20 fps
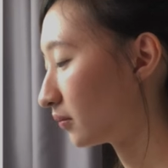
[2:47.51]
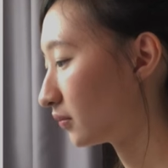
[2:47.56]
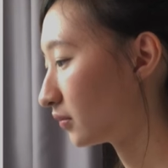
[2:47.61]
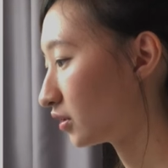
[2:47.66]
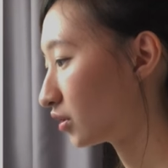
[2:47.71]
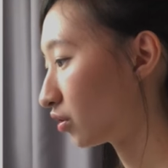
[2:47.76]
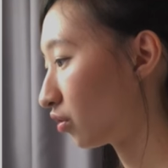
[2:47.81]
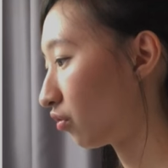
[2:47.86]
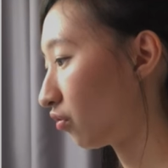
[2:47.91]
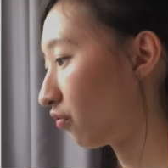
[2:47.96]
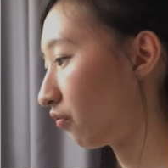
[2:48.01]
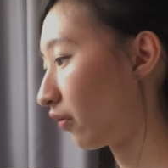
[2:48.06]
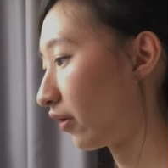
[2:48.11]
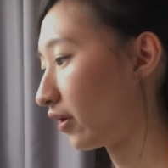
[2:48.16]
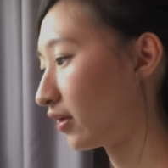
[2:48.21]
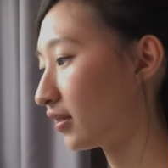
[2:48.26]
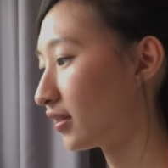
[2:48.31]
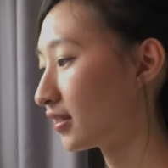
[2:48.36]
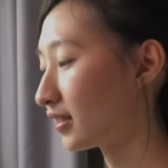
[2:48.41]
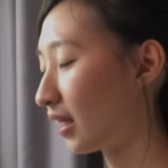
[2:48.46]
So for
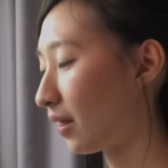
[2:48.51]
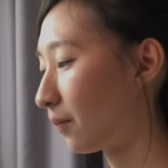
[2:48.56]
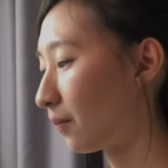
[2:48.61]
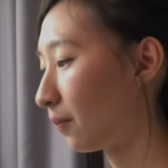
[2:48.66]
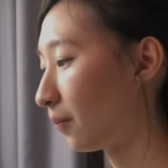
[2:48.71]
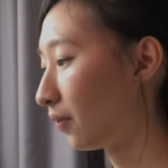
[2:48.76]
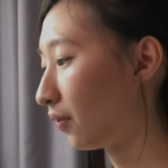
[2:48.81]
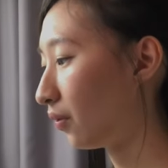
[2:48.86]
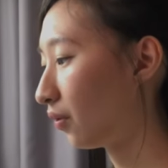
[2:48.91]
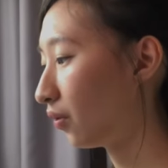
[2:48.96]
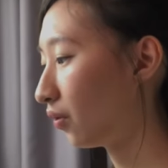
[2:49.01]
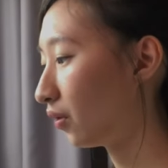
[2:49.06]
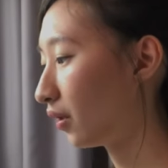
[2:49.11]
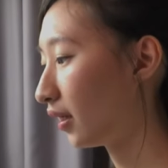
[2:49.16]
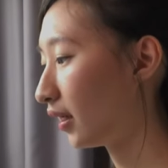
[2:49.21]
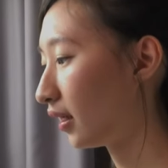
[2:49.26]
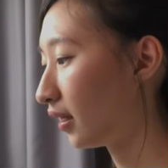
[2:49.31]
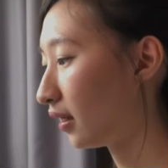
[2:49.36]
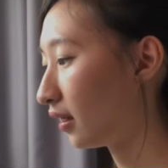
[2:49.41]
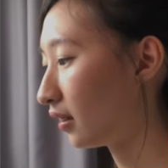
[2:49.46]
example,
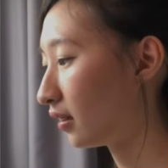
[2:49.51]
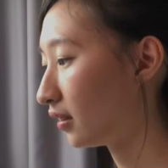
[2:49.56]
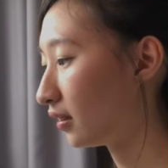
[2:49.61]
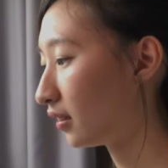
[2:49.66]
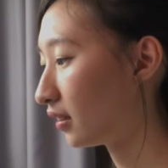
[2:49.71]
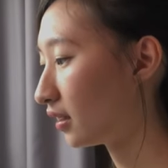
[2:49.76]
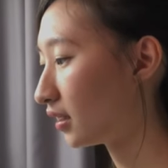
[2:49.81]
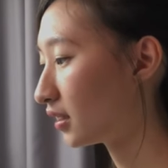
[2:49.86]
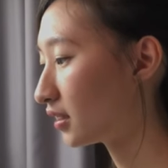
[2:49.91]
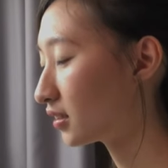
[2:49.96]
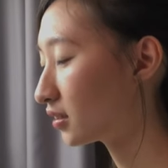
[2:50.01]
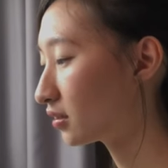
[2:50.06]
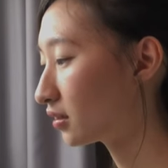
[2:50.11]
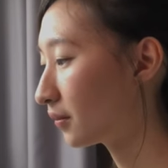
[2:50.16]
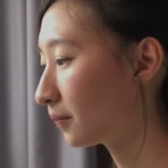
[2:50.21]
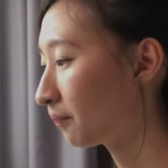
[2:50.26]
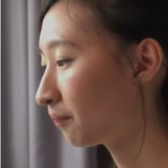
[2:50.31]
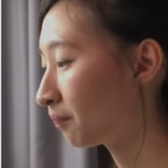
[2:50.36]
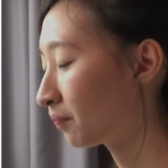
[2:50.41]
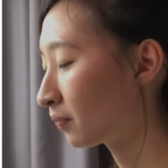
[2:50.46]

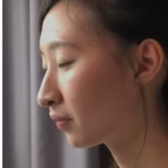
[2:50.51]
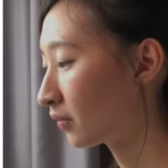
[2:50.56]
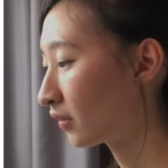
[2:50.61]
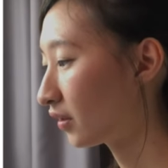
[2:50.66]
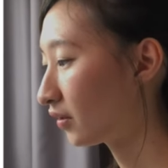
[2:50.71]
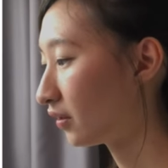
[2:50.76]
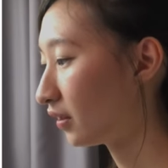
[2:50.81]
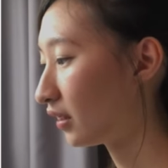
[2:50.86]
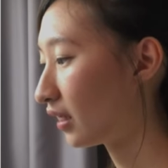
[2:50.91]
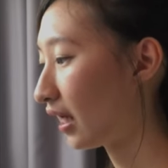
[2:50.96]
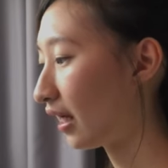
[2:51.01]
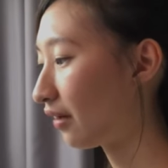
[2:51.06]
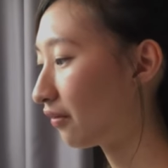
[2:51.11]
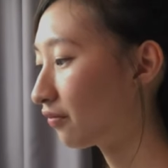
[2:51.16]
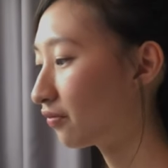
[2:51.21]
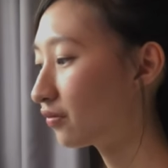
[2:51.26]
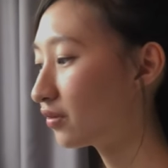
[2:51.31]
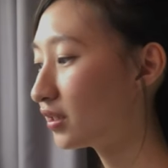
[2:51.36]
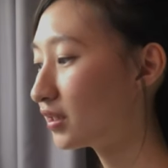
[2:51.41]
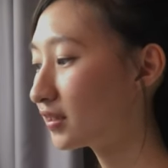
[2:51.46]
in
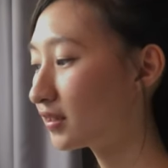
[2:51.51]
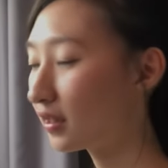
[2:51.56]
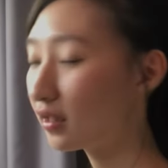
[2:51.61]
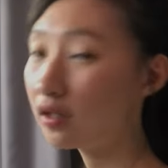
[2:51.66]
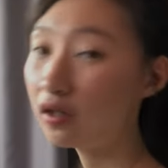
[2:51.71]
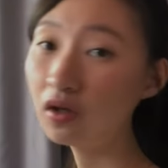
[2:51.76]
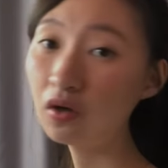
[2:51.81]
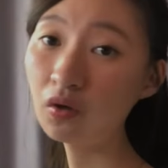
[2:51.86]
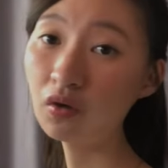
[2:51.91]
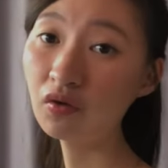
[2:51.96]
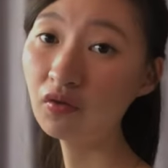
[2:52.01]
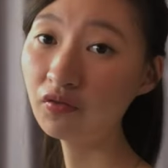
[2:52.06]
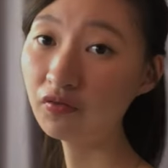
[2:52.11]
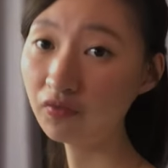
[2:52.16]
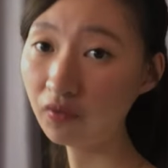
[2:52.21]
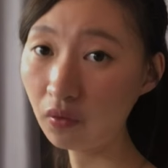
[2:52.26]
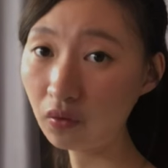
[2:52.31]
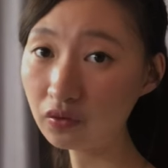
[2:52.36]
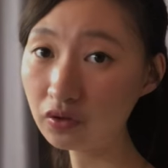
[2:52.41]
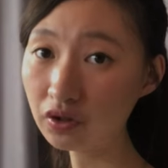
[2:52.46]
every single
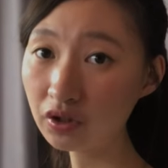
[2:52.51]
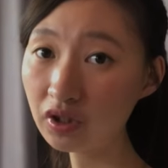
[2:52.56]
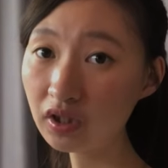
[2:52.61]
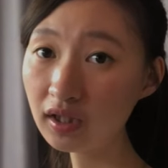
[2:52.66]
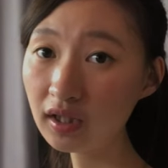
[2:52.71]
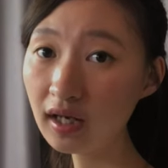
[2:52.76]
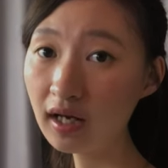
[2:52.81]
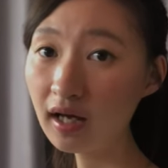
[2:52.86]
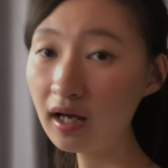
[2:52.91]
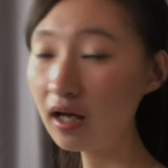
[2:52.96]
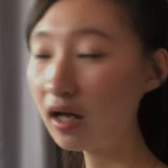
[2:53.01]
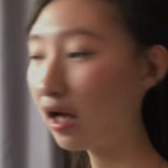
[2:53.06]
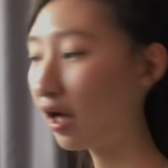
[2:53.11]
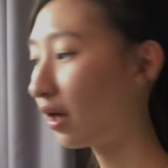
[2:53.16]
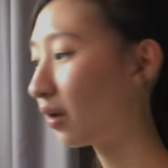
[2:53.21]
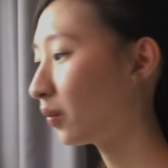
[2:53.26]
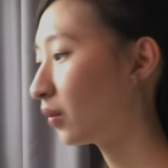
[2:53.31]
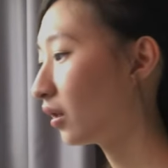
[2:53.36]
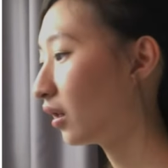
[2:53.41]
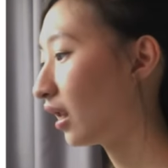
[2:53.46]
folder,
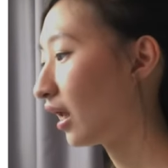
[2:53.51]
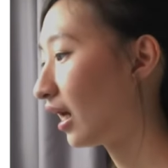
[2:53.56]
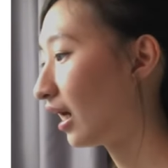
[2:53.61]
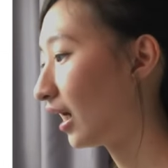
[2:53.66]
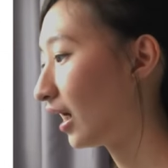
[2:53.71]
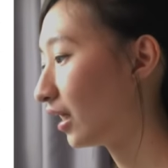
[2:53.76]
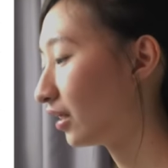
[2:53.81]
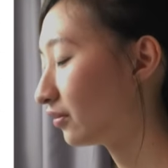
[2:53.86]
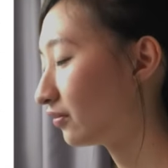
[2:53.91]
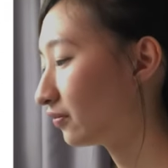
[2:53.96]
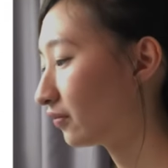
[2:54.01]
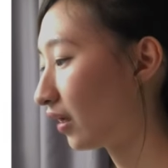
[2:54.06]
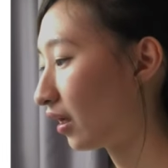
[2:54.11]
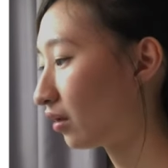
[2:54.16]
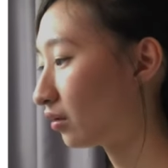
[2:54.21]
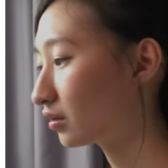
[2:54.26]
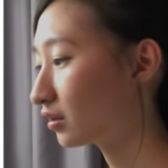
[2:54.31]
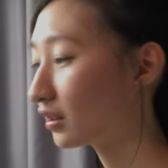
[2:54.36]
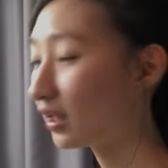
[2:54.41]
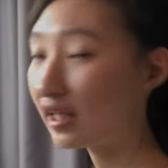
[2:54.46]
I will have
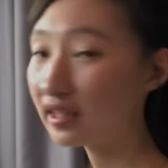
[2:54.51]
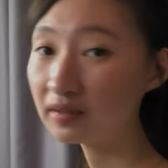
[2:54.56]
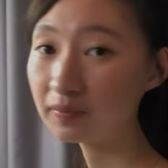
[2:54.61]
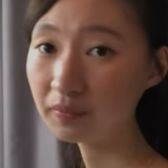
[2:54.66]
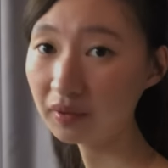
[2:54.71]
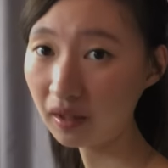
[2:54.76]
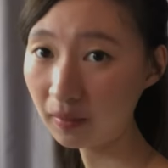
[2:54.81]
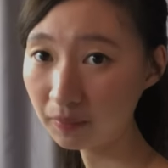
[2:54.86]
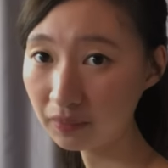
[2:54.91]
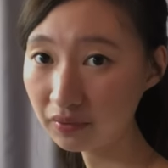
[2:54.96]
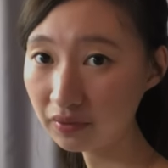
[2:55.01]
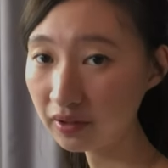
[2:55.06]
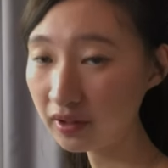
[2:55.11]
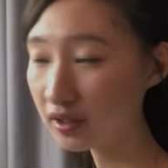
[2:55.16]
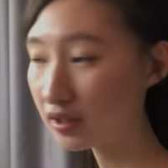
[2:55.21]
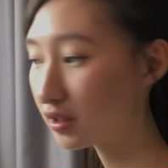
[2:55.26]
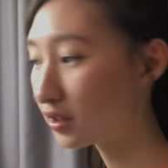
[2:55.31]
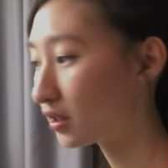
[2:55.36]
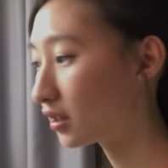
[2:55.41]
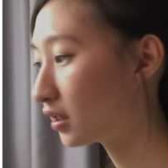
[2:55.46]
our class
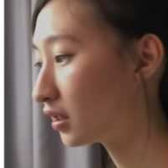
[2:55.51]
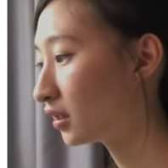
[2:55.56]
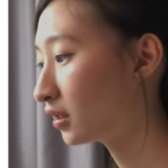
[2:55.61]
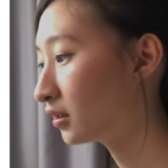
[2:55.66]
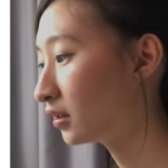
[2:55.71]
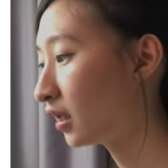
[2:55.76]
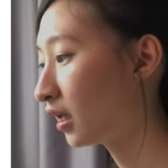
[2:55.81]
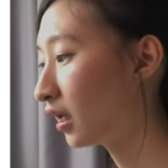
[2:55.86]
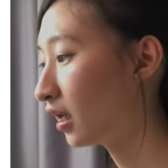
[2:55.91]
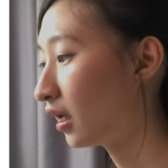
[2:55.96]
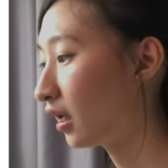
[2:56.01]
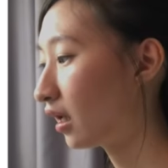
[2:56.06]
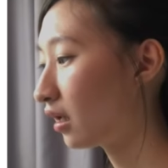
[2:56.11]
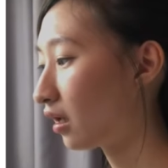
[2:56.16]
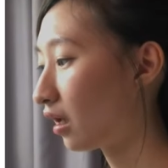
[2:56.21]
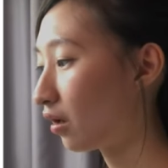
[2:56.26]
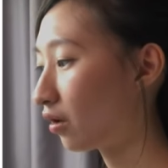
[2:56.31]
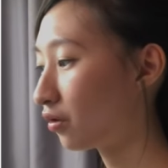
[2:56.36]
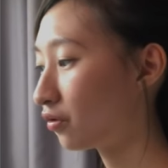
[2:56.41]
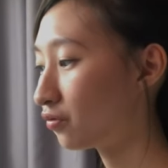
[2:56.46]
preparation,
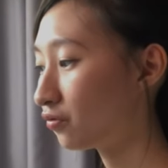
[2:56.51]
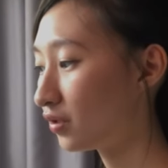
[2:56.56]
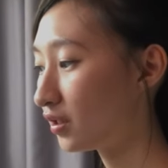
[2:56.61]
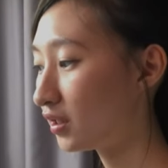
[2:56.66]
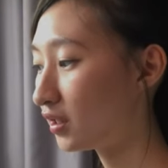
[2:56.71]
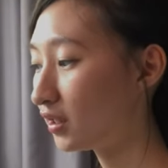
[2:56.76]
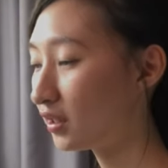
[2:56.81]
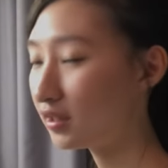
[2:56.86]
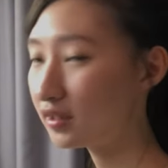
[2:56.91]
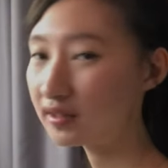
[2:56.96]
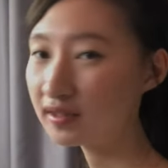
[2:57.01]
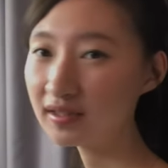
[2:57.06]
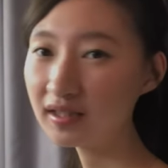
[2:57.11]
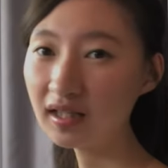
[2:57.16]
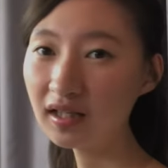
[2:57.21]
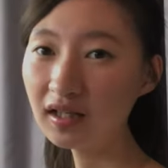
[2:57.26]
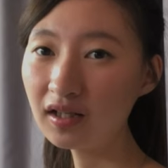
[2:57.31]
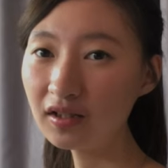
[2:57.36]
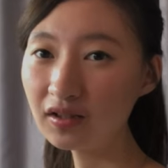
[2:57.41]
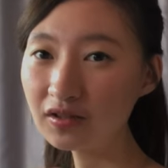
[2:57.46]
our readings.
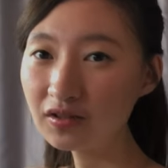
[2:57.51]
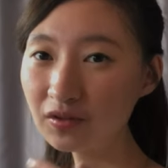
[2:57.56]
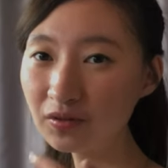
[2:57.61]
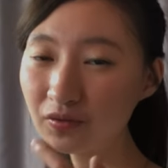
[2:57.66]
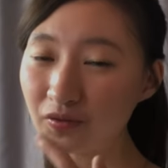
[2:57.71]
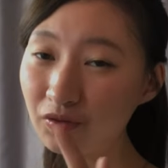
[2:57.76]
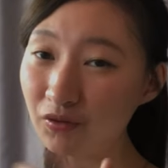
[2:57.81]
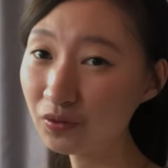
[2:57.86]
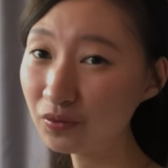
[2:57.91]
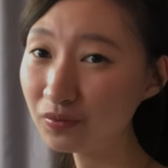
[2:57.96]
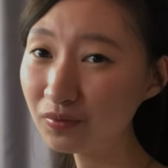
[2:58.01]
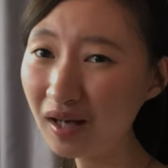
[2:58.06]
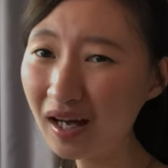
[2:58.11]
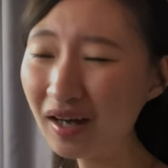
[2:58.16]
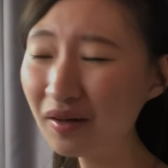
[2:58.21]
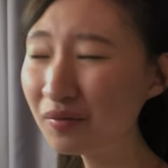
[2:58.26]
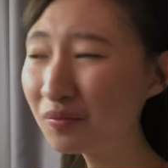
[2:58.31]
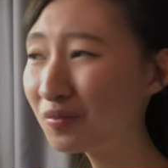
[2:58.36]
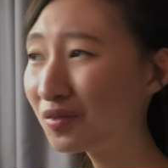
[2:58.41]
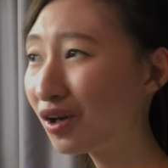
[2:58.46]
So
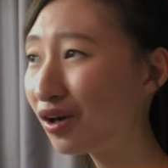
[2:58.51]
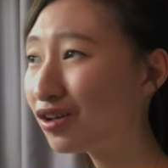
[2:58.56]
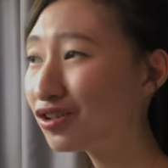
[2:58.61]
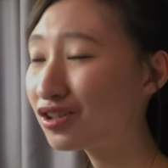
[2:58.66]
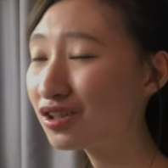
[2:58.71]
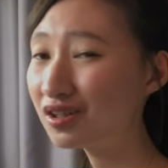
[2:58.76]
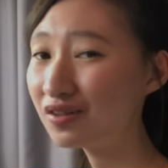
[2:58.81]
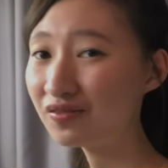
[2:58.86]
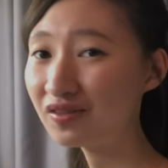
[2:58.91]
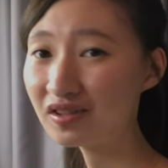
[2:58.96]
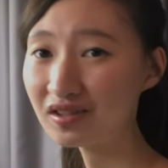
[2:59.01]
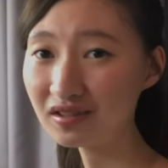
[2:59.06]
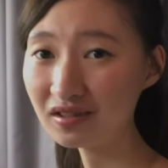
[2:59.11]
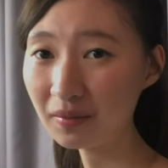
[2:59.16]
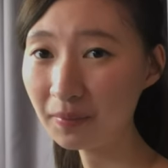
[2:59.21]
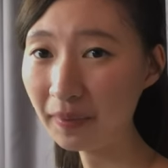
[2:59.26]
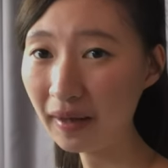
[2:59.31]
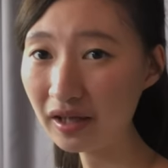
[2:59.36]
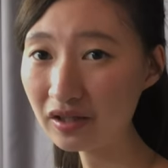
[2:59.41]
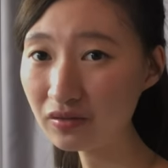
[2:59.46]
I'm not sure if this is
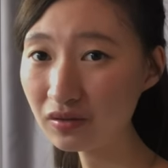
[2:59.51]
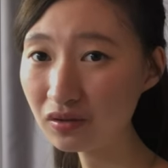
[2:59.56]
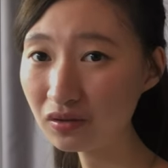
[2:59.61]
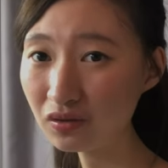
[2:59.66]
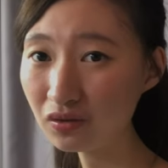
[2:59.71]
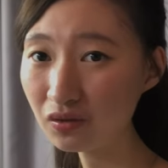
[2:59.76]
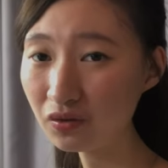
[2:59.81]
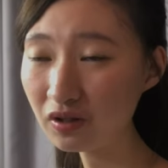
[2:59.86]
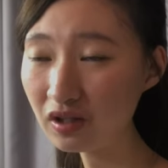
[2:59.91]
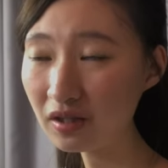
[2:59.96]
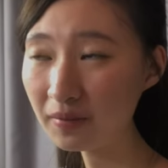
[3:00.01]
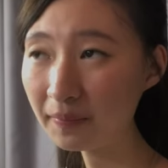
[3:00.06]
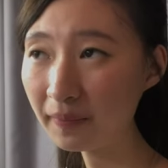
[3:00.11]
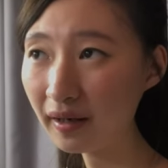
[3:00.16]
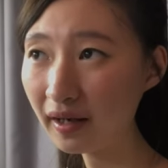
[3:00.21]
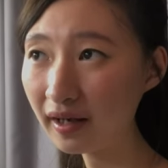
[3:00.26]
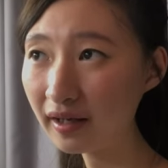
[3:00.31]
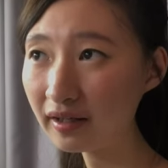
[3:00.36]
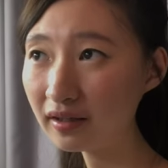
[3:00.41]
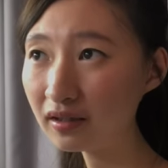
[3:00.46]
the best way to do it,
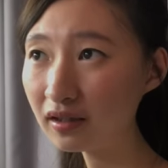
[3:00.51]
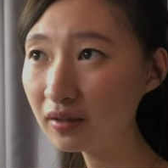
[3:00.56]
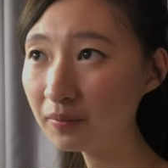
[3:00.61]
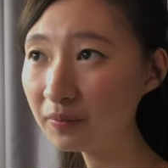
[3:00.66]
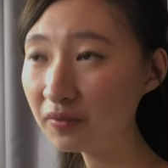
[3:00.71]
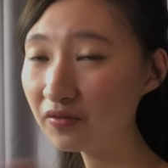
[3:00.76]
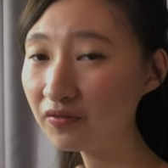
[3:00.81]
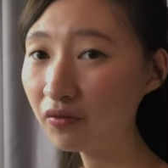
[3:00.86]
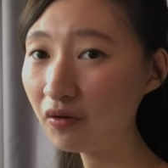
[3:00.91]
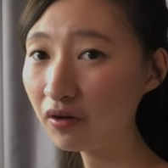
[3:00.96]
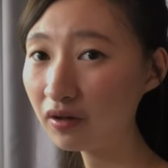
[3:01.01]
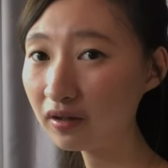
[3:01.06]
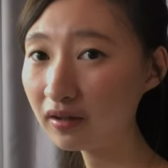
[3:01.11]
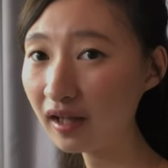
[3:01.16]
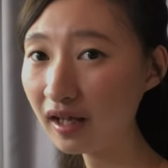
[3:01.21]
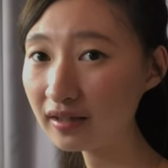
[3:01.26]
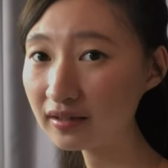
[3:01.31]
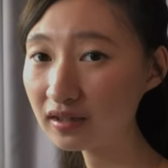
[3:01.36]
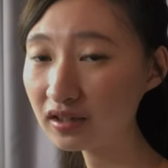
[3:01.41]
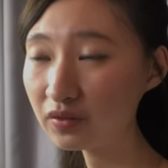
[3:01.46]
but before
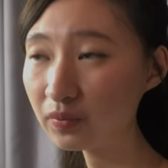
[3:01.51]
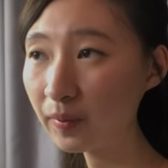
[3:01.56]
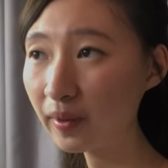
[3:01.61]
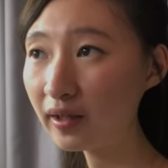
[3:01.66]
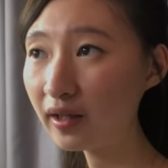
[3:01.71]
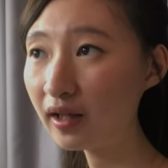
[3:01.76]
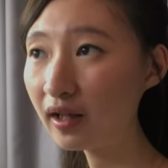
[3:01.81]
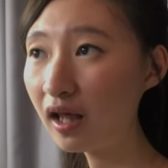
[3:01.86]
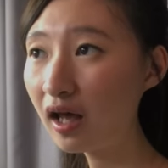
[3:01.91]
classes, when